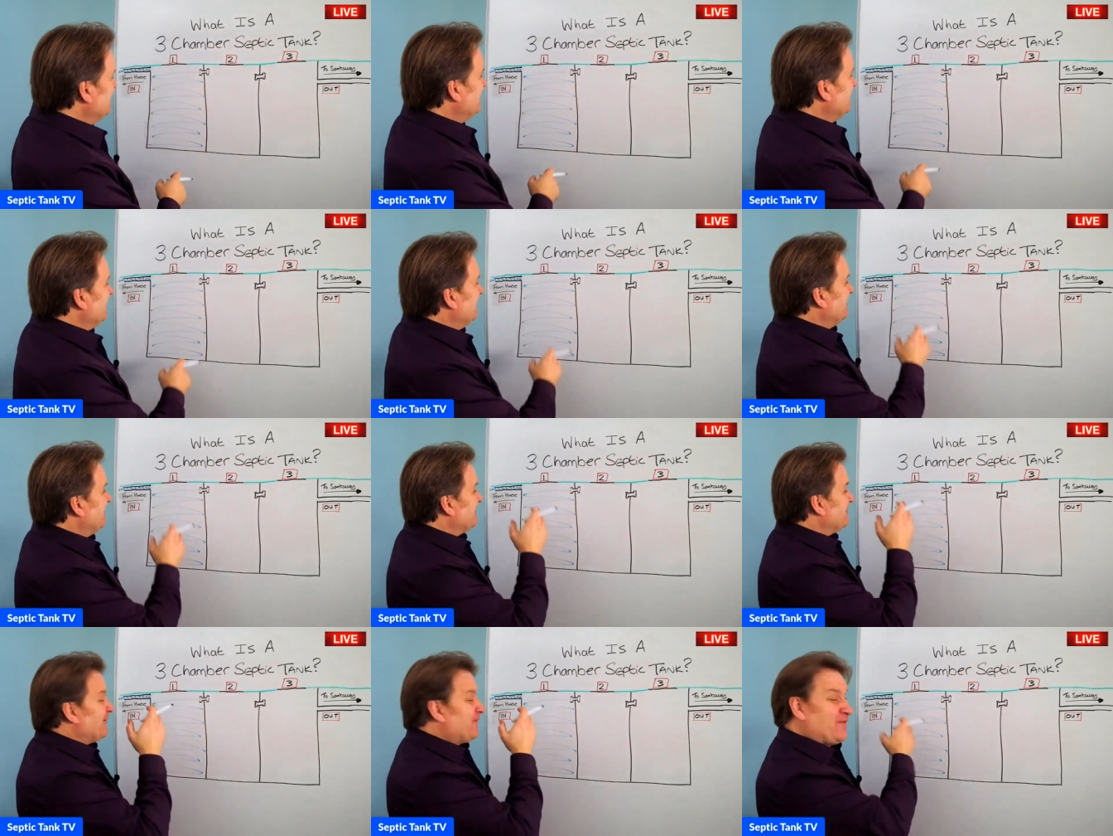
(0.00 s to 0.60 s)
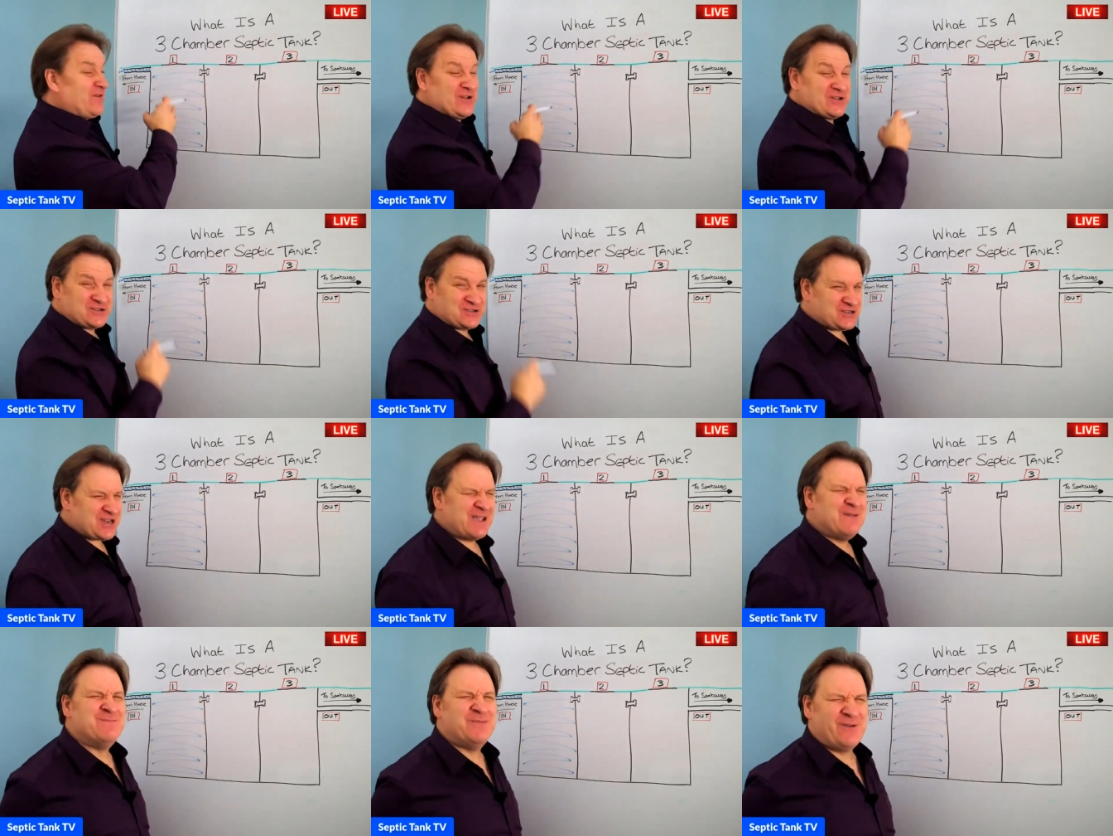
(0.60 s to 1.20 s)
the
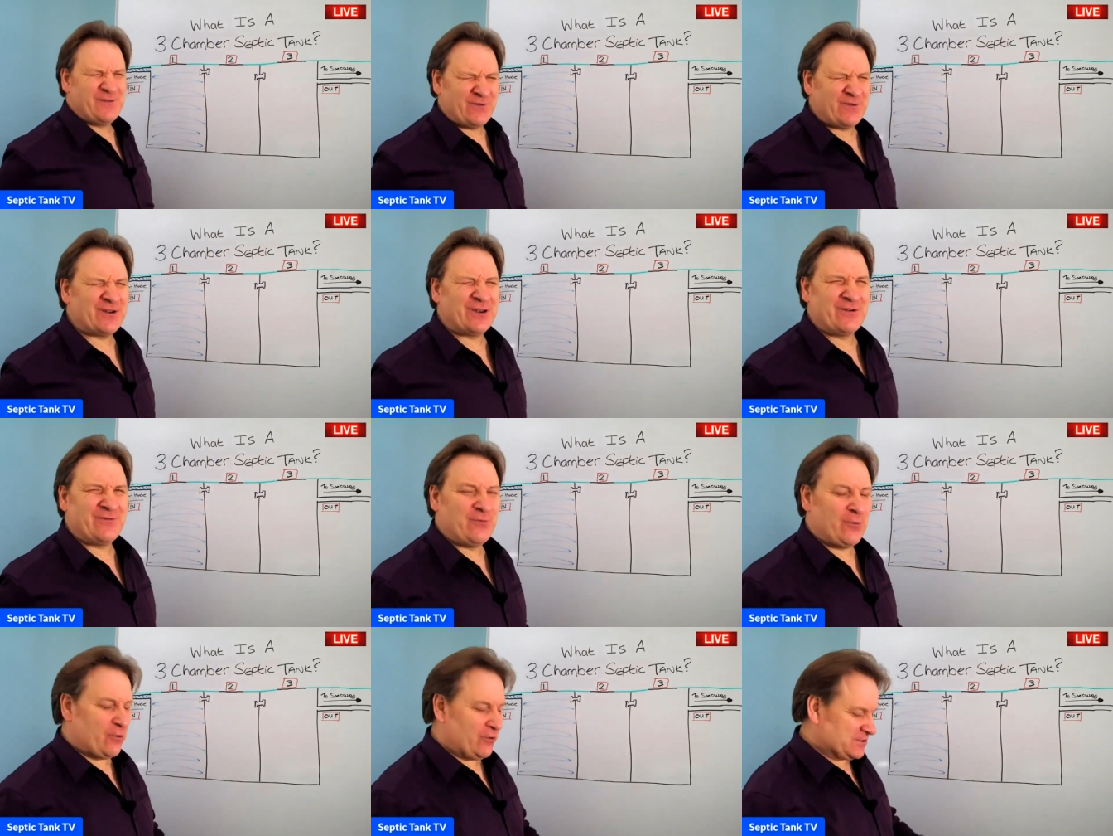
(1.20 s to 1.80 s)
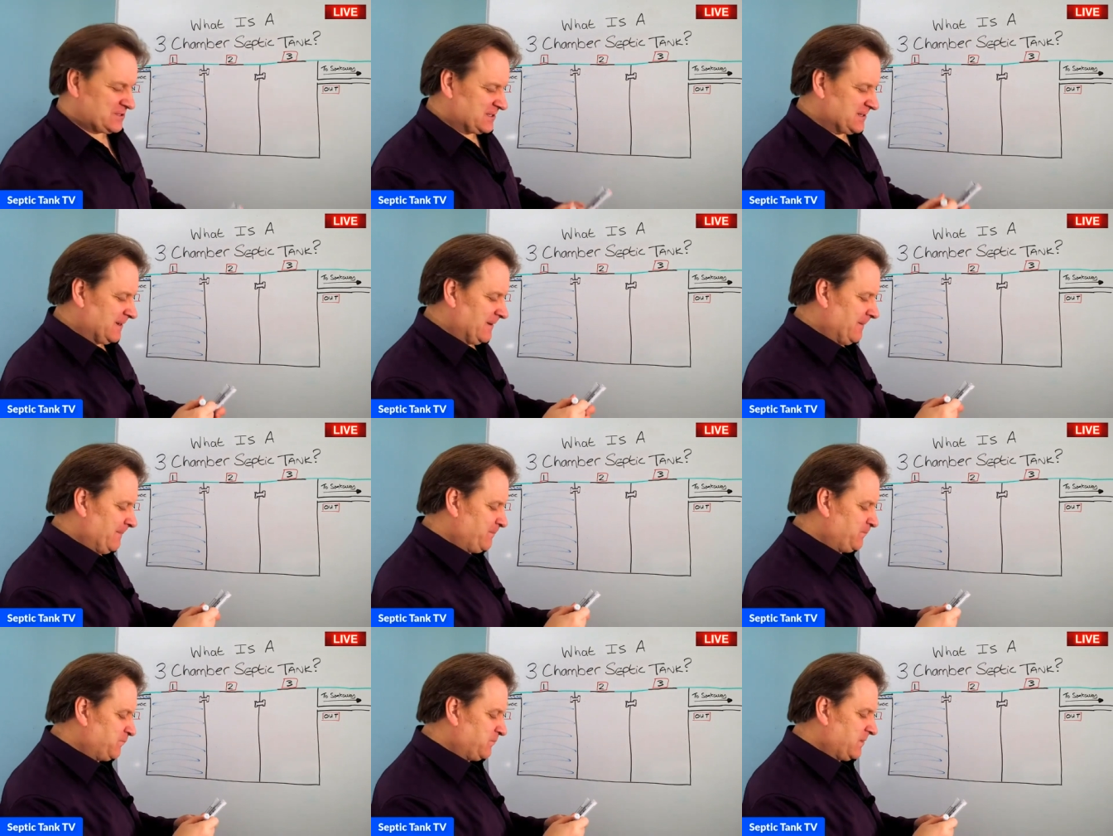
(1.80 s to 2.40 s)
first chamber full of
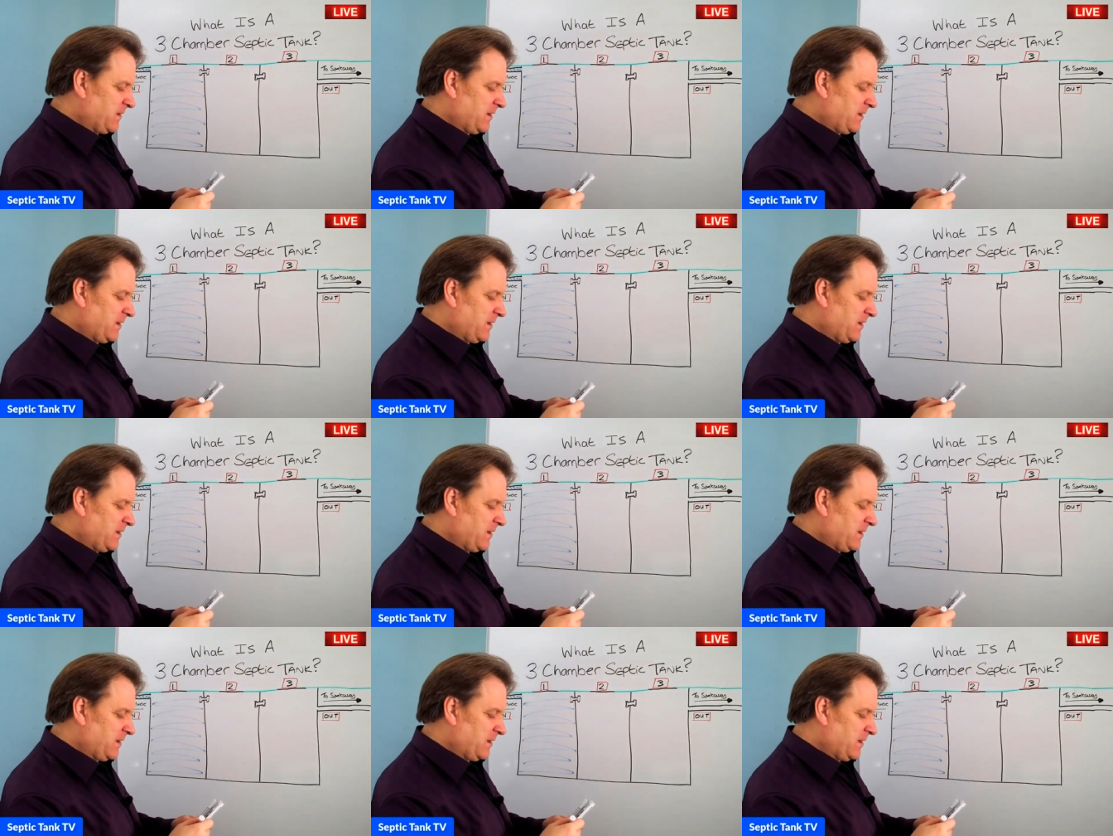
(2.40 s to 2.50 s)
water,